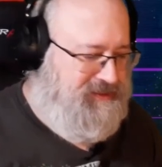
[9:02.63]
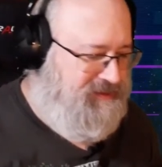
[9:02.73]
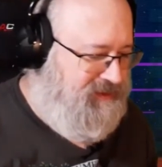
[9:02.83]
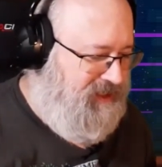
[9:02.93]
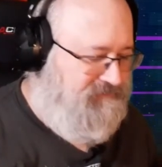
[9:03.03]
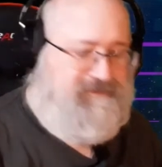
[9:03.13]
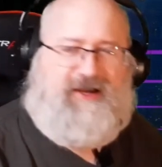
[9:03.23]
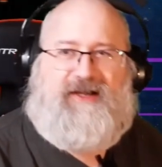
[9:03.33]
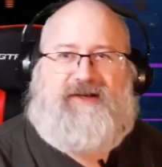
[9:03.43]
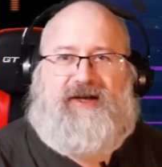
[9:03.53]
I've
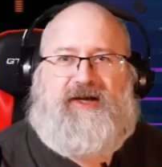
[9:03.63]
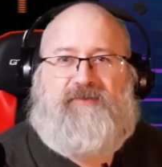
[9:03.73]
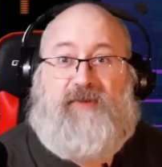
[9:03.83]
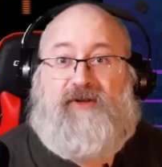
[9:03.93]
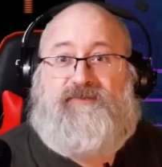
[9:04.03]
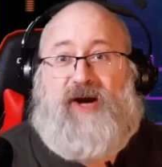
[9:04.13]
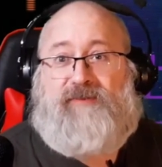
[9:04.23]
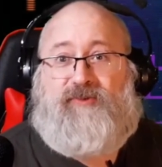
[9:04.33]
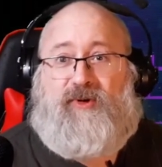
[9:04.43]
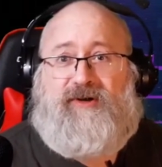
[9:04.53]
got a bowl of
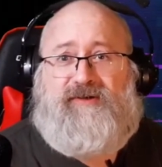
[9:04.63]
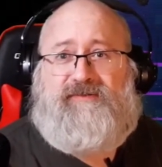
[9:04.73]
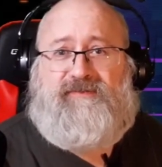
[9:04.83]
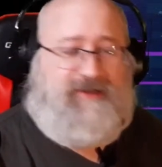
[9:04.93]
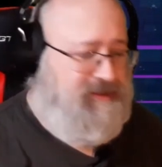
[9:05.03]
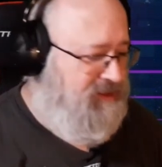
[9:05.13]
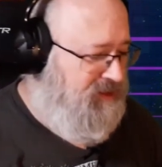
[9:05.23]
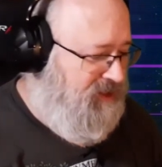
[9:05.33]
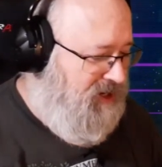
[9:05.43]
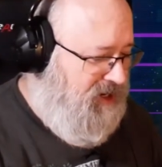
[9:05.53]
popcorn,
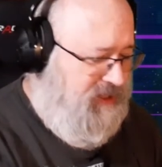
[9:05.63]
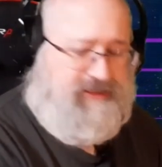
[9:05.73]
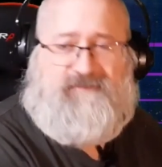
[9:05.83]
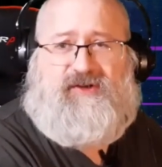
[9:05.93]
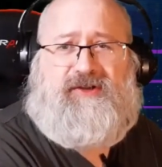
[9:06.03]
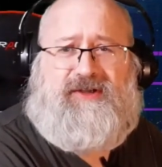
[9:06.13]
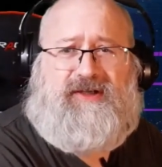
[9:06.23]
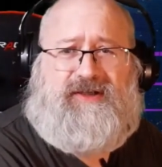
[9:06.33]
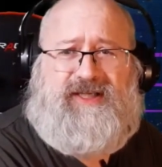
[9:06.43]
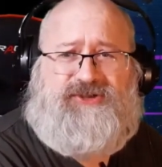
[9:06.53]
I left it in
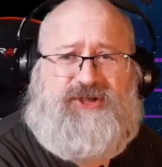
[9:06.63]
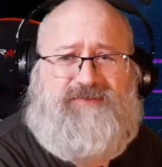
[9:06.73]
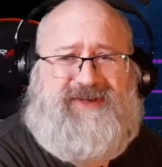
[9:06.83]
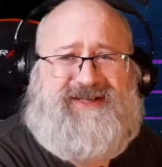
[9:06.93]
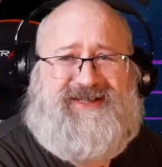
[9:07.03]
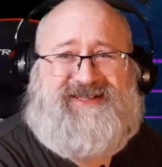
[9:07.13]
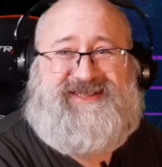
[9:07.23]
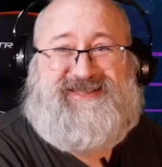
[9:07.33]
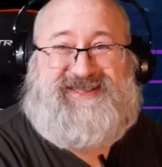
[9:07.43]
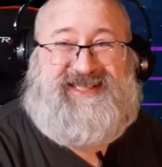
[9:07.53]
the kitchen
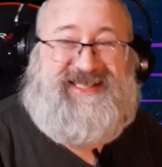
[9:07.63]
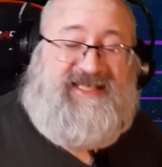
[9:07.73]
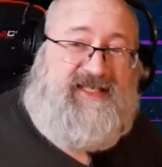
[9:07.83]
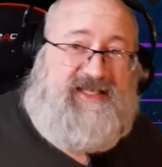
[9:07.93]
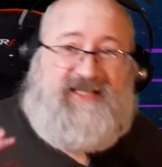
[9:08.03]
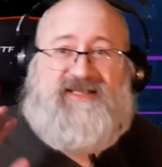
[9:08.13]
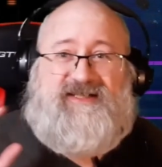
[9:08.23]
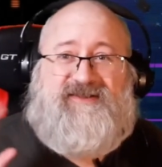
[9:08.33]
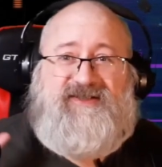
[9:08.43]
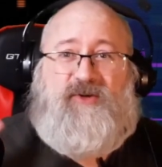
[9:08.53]
because,
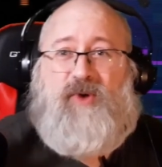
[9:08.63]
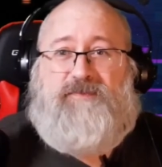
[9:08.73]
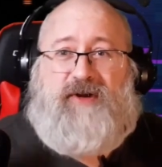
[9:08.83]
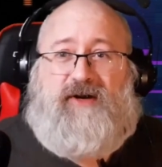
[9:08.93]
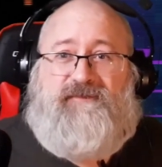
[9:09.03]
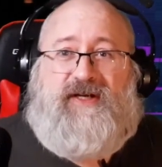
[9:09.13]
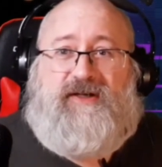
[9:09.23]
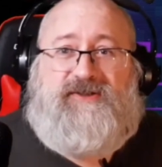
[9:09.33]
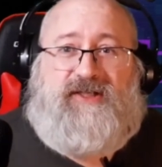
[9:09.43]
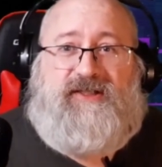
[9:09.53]
I don't want
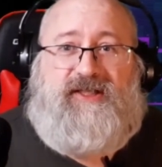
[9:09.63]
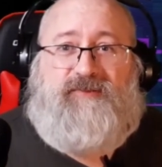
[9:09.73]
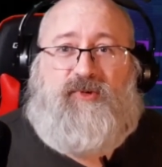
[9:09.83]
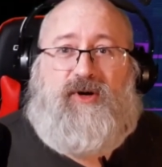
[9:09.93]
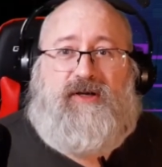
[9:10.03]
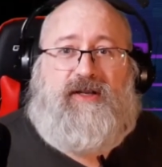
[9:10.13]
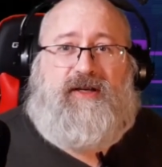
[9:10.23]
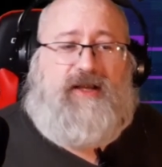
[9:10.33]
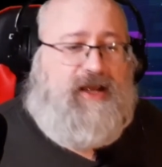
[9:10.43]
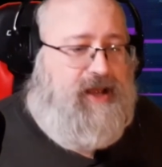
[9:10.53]
Butterfingers on the keyboard,
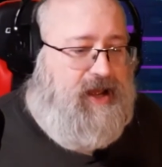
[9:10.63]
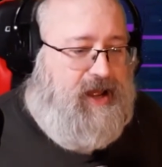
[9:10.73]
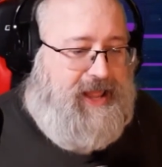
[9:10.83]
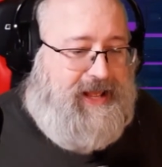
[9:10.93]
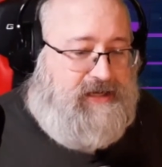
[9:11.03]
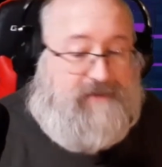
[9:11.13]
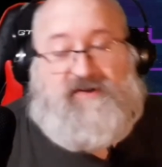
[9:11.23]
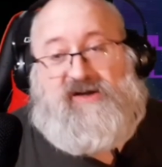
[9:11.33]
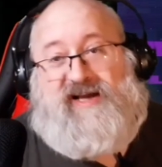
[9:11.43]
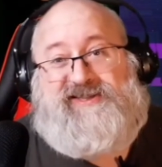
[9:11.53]
and I've
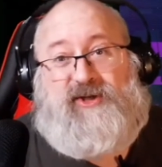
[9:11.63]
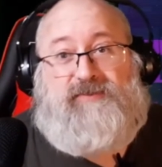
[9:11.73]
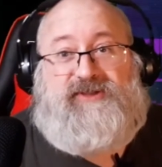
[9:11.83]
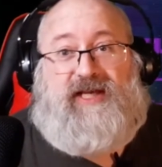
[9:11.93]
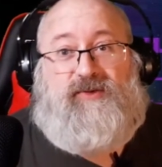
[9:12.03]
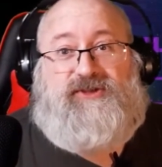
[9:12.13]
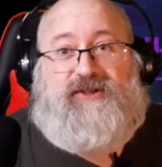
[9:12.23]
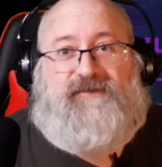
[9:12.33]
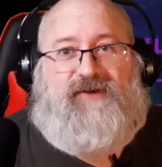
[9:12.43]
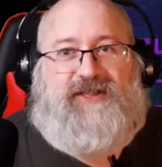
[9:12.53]
got an ice cream sandwich in
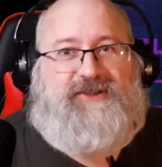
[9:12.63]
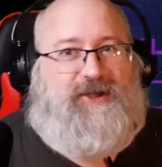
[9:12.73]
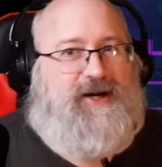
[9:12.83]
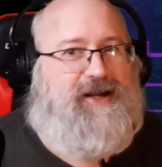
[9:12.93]
the freezer.